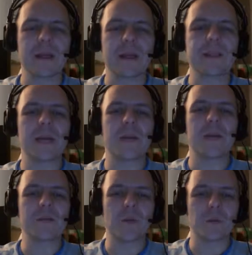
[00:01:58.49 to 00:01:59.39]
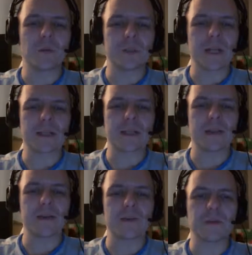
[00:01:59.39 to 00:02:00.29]
He's got a bunch more rules text on
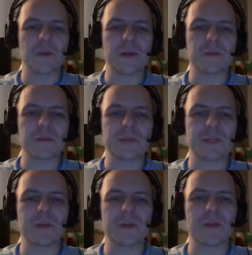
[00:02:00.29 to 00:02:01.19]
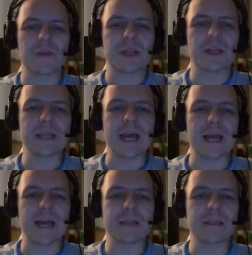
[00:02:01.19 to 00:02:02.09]
there as well, so he says whenever he
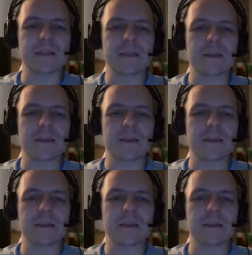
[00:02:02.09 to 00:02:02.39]
attacks,